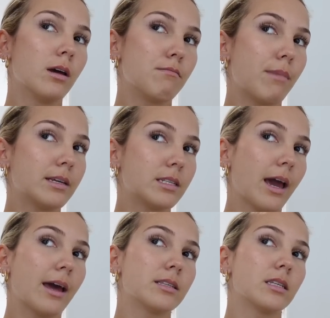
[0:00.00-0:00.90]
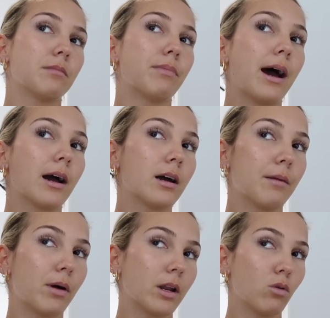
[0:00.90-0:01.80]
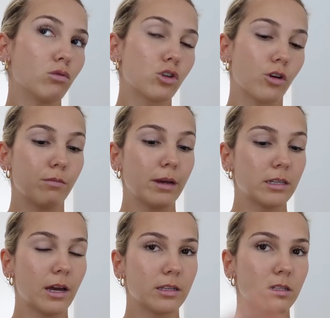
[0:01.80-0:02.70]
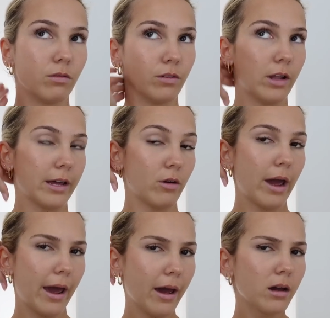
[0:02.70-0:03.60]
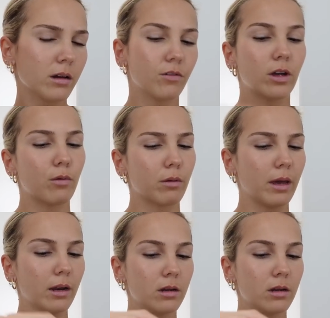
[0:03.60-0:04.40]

makes your hair slick back, but it also makes your hair still feel like your hair, if you get what I mean.